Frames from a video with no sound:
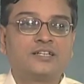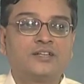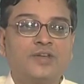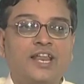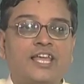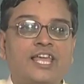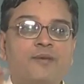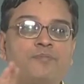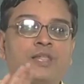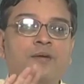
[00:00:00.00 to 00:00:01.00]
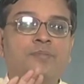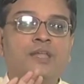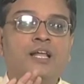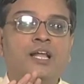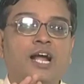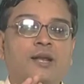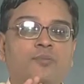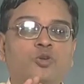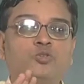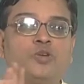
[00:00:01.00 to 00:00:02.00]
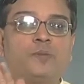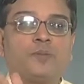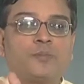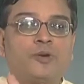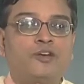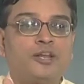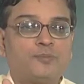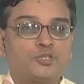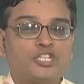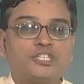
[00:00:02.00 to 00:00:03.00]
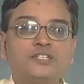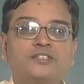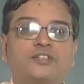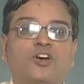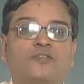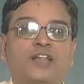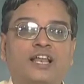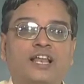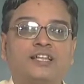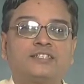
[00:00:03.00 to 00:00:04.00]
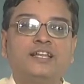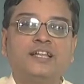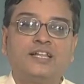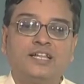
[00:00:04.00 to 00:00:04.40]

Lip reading: when I keep them at mutually perpendicular positions of the analyzer,